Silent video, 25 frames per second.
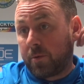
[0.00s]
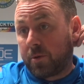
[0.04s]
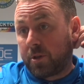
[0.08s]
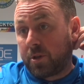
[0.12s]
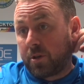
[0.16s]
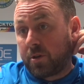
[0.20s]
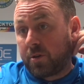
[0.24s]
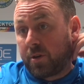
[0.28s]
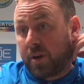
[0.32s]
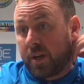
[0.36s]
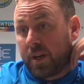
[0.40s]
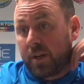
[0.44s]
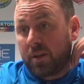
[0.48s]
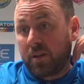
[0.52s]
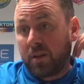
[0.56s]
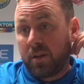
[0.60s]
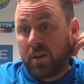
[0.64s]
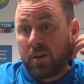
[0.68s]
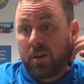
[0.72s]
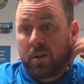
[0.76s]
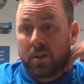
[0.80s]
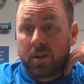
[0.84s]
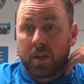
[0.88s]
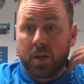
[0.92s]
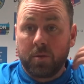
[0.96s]
which are
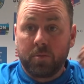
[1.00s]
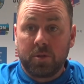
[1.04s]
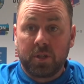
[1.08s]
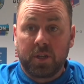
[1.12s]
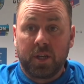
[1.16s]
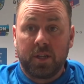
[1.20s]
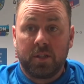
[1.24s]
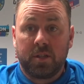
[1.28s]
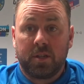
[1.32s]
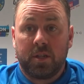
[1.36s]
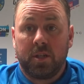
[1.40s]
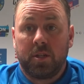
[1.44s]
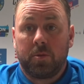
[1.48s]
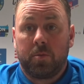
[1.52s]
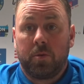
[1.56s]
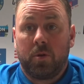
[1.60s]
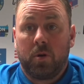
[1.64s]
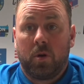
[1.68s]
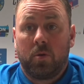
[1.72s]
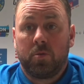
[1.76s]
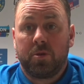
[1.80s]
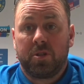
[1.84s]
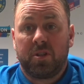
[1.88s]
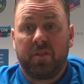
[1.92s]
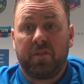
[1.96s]
great. Games against Kisipur are
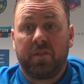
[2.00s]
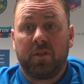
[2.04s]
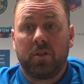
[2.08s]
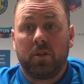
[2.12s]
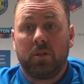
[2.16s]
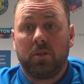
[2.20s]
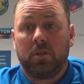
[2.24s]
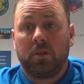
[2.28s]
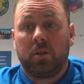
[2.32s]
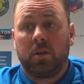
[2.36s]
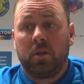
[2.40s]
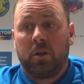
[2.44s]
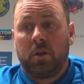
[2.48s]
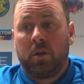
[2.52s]
always difficult.